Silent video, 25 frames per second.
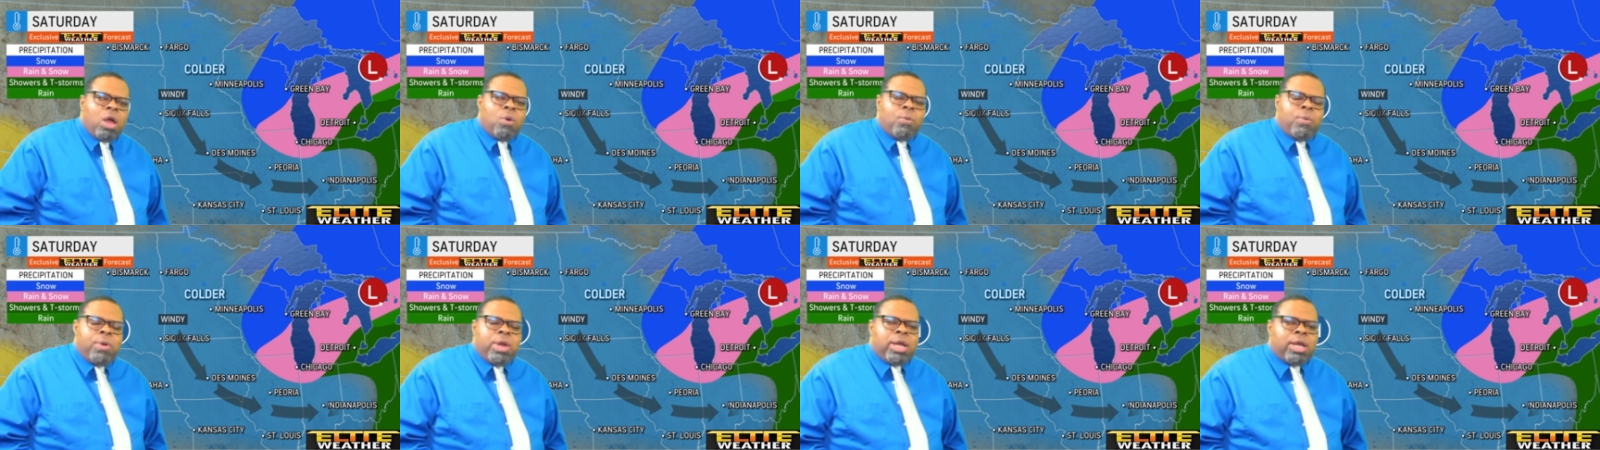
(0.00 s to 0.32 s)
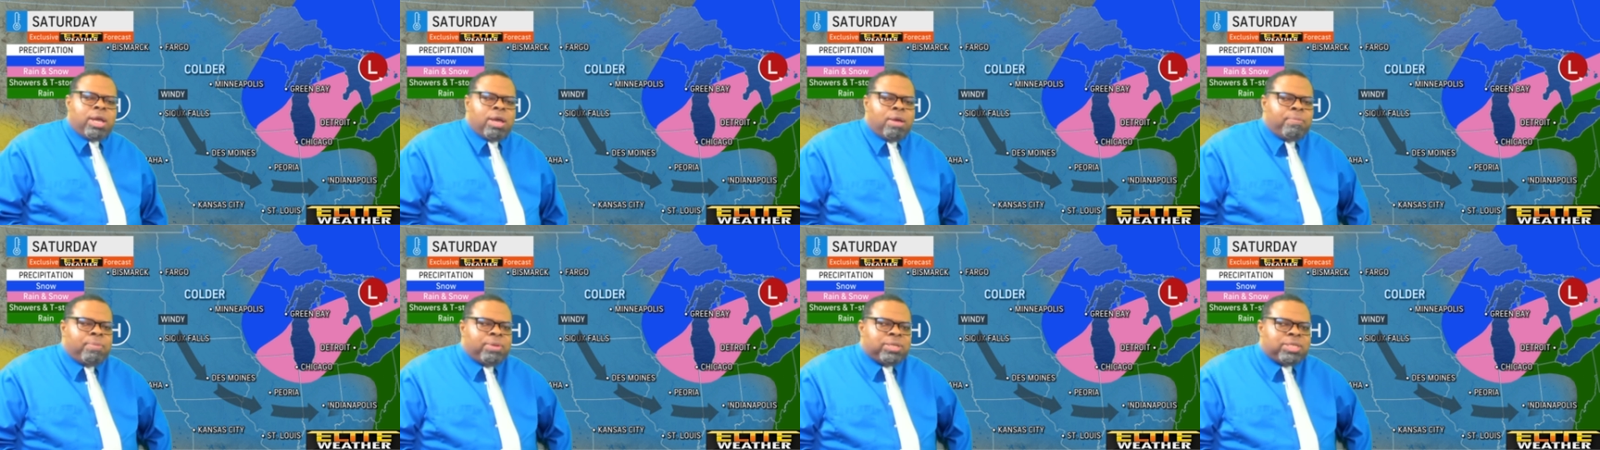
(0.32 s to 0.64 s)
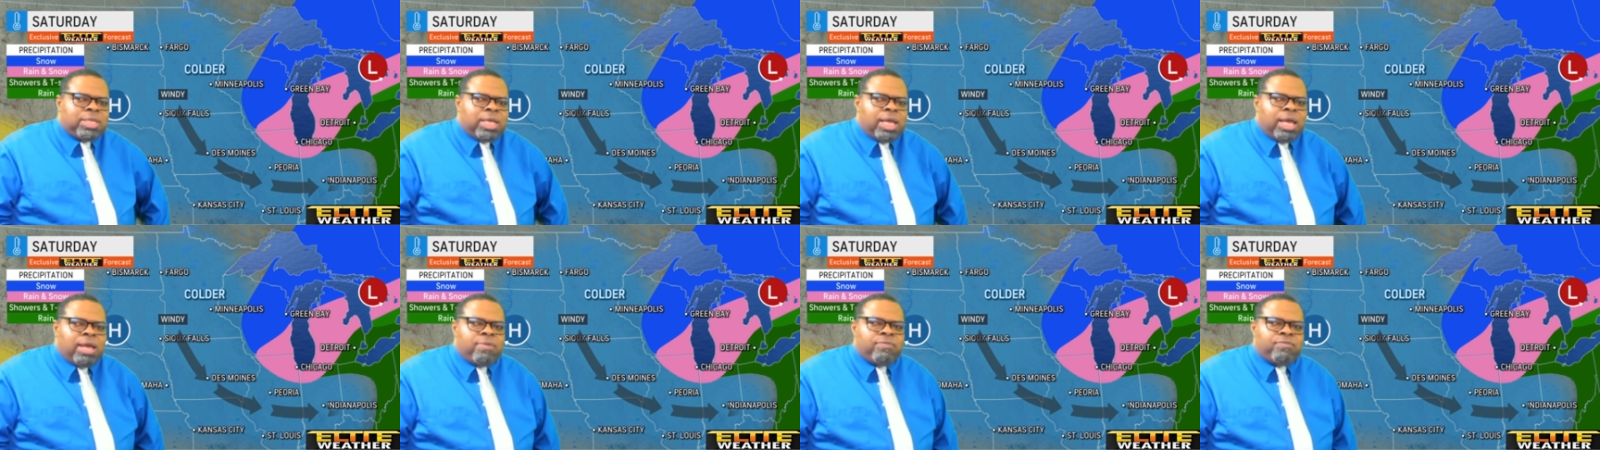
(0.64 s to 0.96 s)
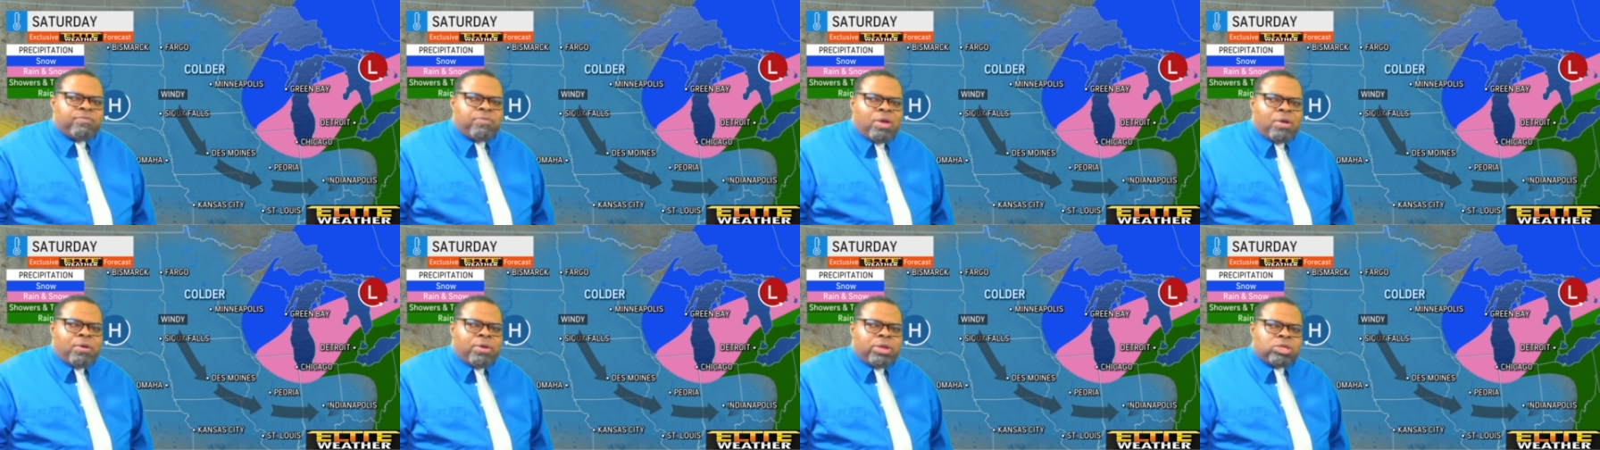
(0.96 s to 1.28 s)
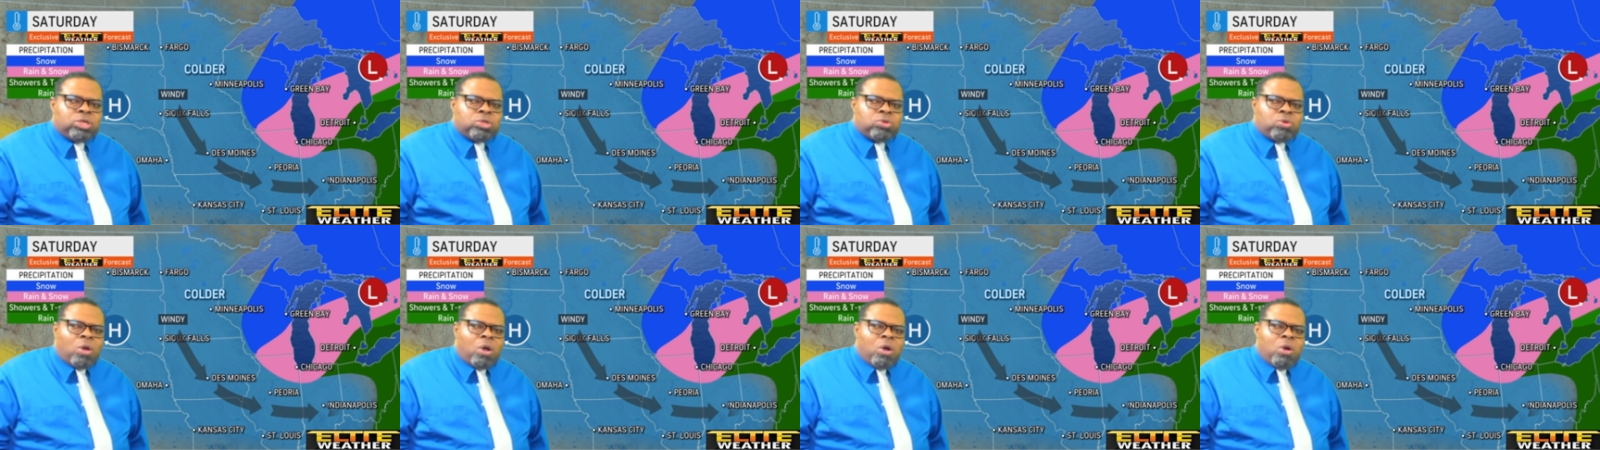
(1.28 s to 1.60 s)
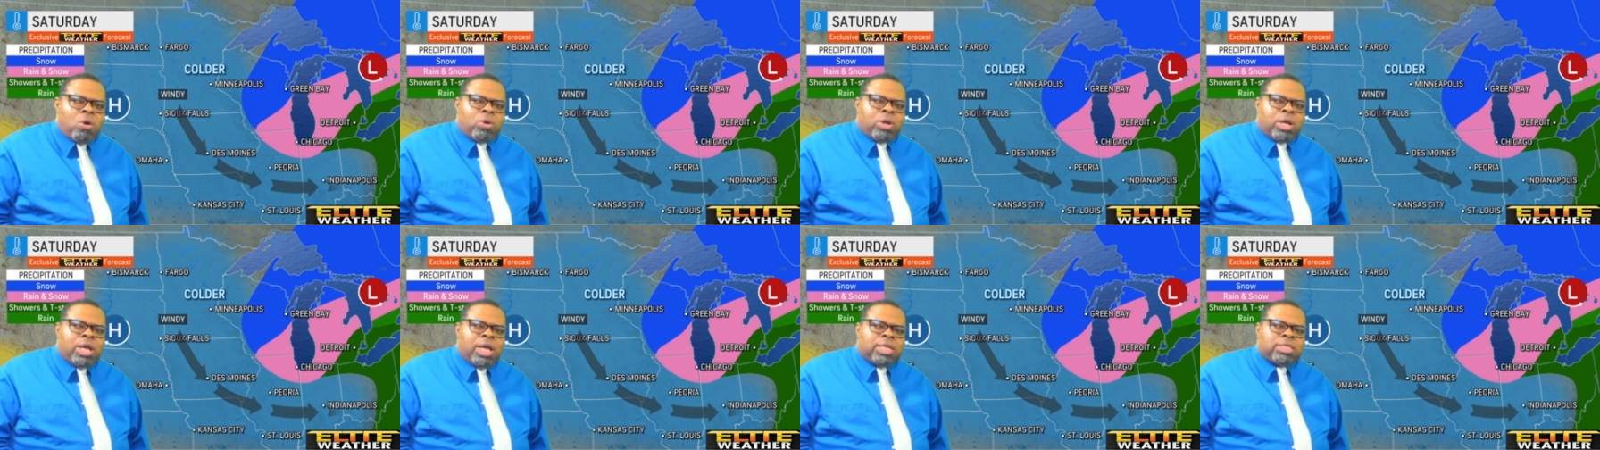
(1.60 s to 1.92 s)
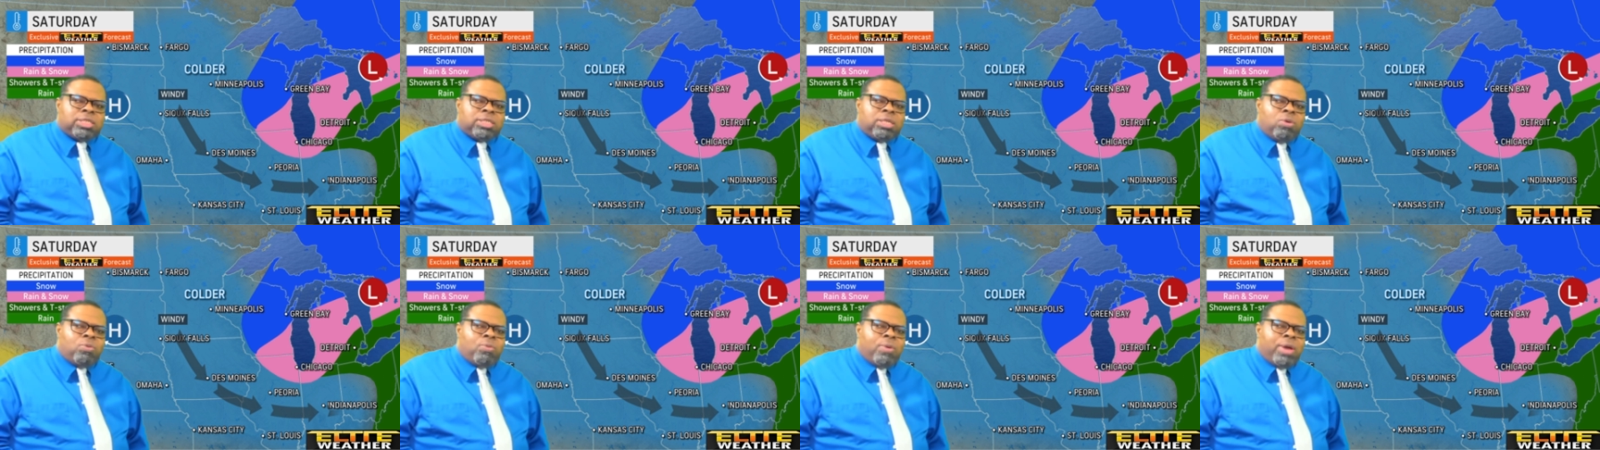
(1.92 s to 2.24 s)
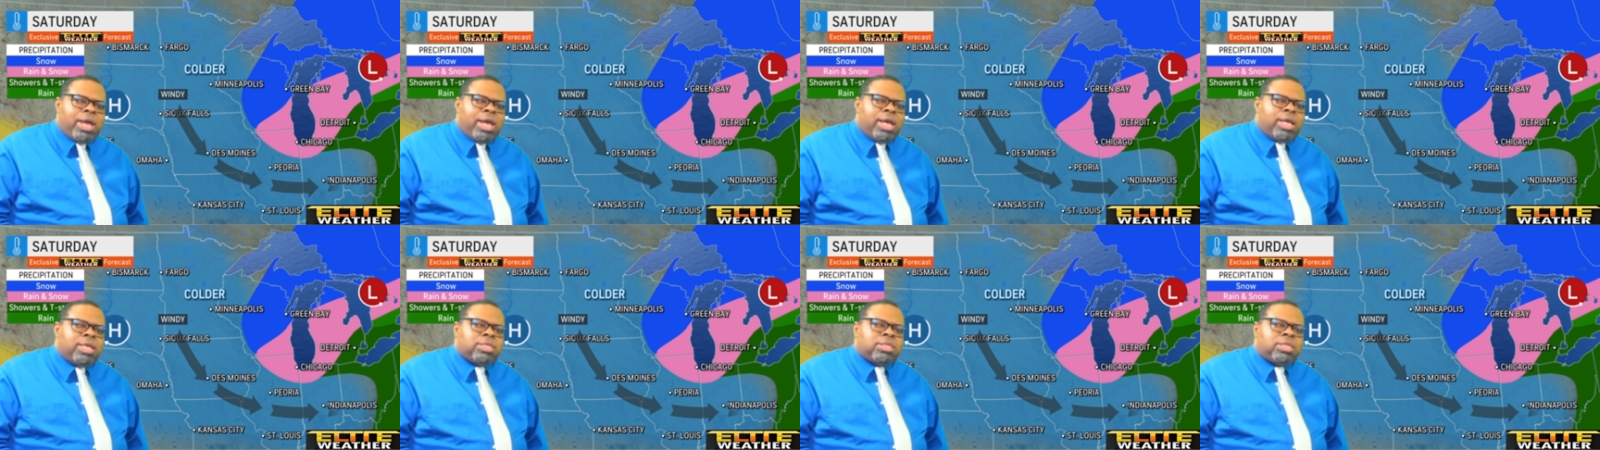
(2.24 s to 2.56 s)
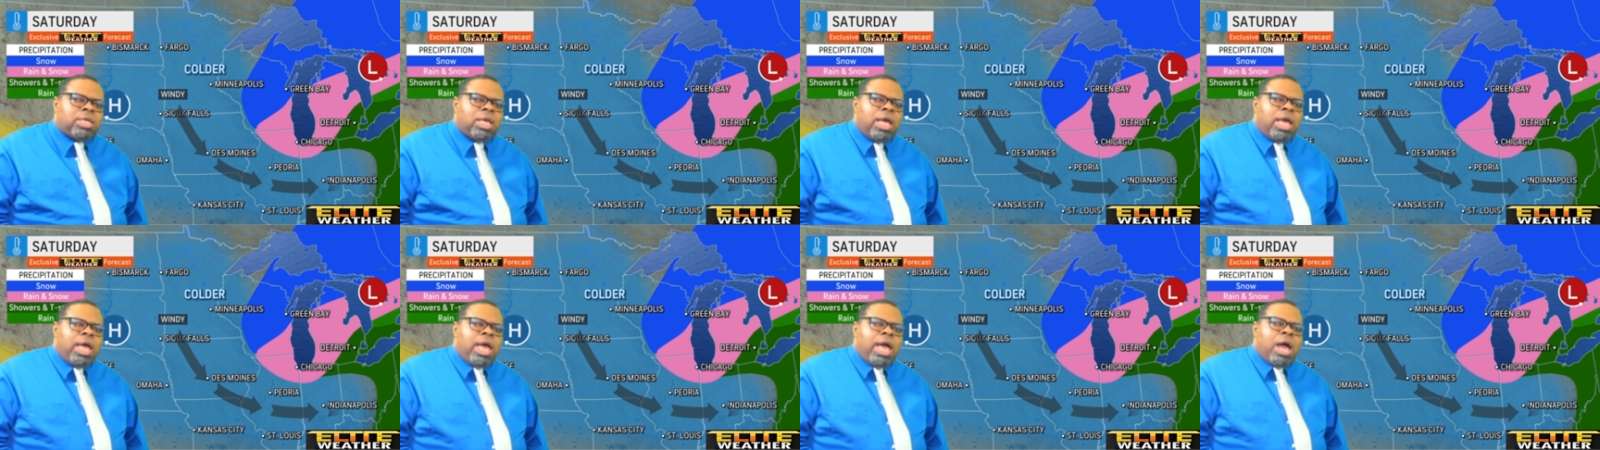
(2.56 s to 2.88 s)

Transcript: We could be seeing very strong gusty winds,